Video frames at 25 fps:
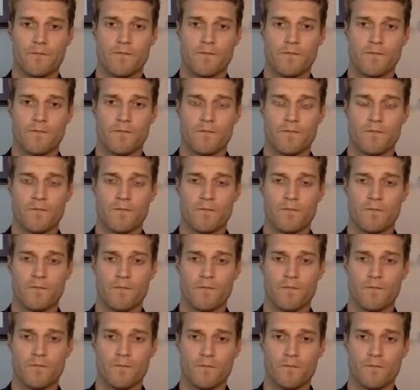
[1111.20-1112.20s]

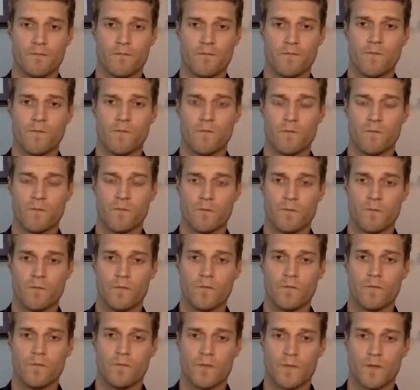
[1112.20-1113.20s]

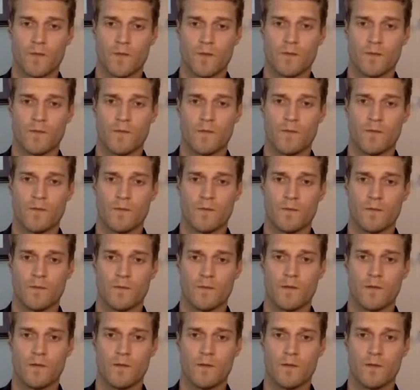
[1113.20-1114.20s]

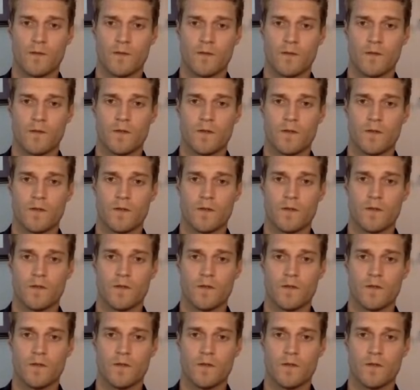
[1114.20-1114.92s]
(not speaking)